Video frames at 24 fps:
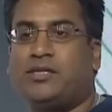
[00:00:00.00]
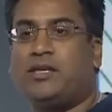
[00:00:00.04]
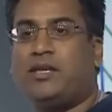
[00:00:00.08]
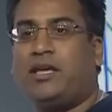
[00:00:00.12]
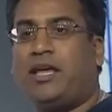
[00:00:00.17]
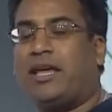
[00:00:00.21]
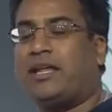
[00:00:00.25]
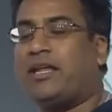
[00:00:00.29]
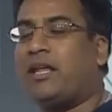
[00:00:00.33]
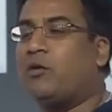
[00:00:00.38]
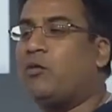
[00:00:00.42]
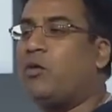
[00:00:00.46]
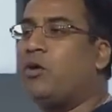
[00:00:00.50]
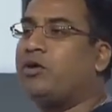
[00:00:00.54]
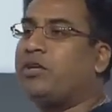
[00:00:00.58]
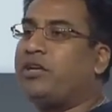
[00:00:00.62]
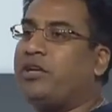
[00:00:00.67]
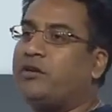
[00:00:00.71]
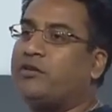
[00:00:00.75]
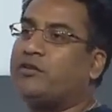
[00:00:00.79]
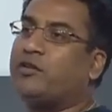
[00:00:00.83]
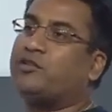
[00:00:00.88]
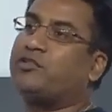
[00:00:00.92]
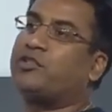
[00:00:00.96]
and I won't
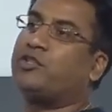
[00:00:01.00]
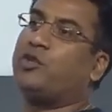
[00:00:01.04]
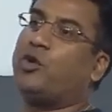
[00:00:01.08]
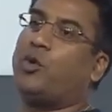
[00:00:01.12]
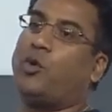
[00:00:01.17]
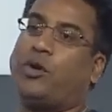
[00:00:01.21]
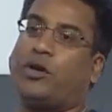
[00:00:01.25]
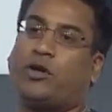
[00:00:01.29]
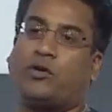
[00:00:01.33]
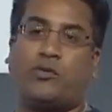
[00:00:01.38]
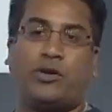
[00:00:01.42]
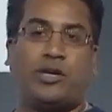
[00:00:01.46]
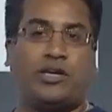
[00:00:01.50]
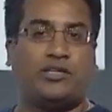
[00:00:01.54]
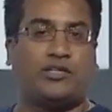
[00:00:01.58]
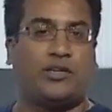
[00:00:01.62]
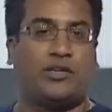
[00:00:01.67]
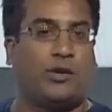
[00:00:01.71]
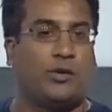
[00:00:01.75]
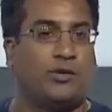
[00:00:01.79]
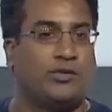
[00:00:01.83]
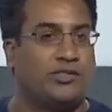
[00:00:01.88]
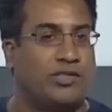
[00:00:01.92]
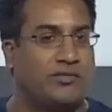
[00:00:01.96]
hear those annoying
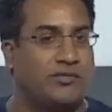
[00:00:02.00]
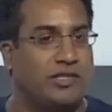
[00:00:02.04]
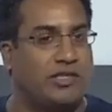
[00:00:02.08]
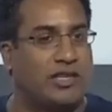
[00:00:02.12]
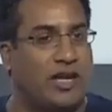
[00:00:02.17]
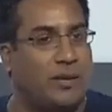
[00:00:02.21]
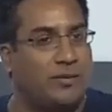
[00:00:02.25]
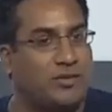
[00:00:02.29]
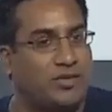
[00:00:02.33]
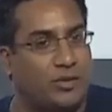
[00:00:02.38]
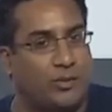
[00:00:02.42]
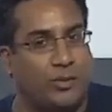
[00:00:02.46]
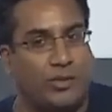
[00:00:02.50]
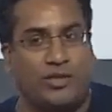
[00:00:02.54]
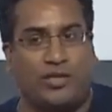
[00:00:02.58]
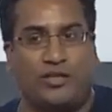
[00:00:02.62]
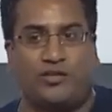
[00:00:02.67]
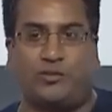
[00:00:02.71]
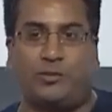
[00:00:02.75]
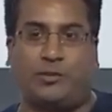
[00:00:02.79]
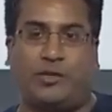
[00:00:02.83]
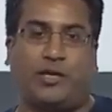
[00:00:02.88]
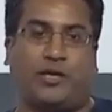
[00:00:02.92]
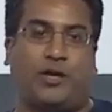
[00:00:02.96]
ringtones every time someone
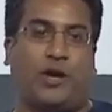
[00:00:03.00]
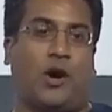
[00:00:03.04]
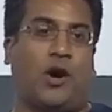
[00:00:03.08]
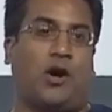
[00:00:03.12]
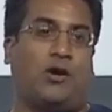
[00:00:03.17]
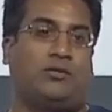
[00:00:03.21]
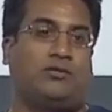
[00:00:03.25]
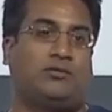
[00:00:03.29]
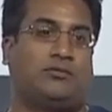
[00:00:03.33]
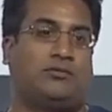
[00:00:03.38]
gives me a call.